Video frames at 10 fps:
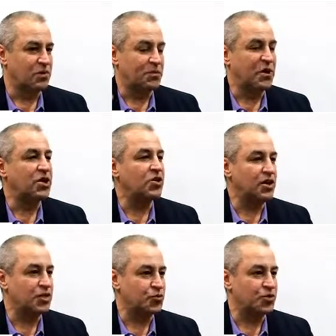
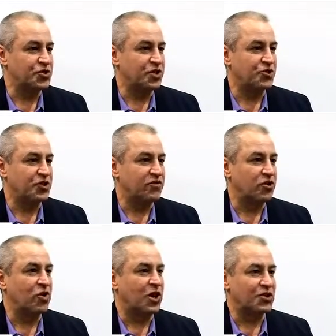appear as the result of
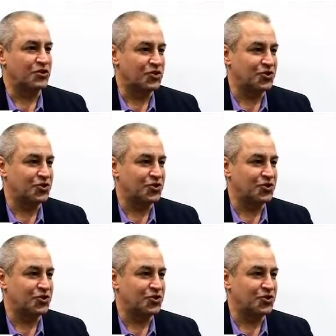an auction